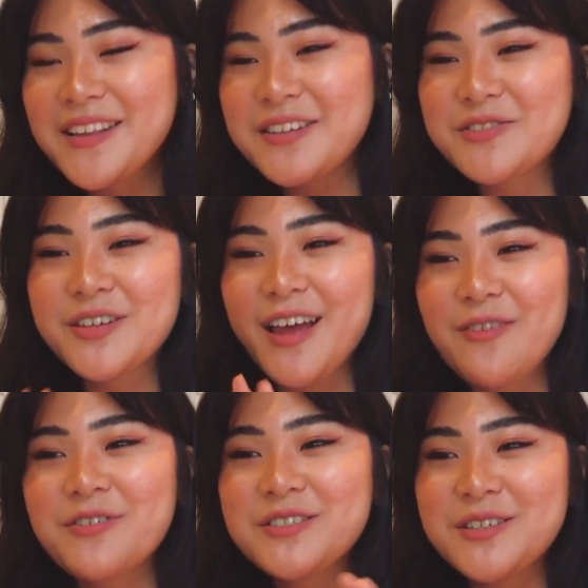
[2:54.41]
Literally
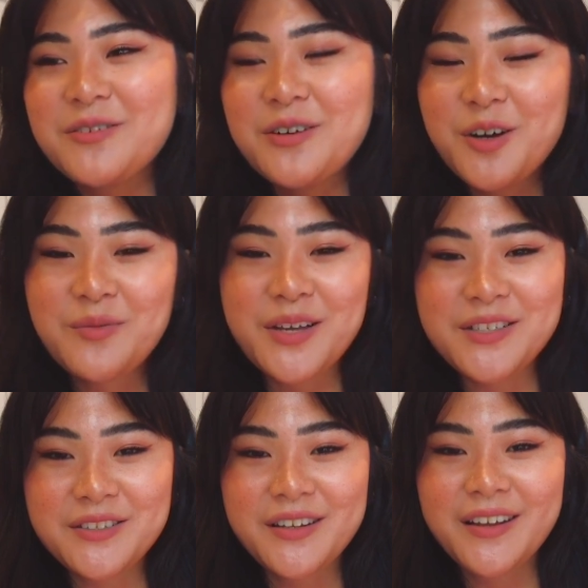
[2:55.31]
every single
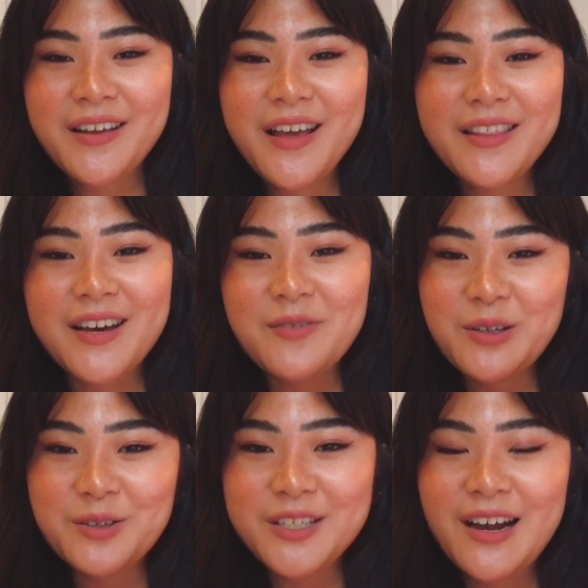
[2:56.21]
accommodation that we
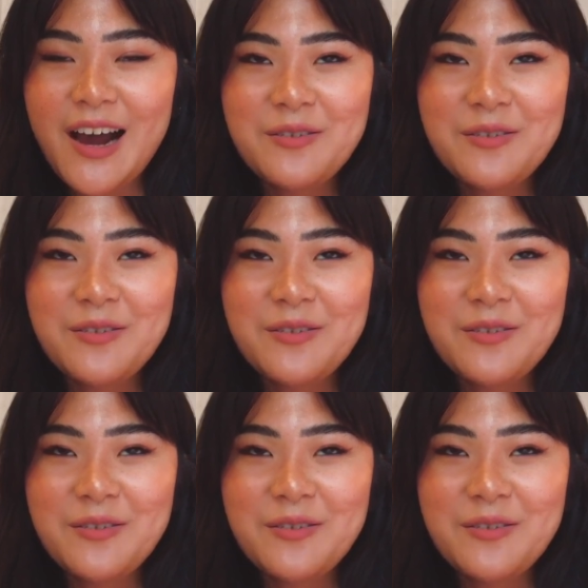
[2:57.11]
looked at,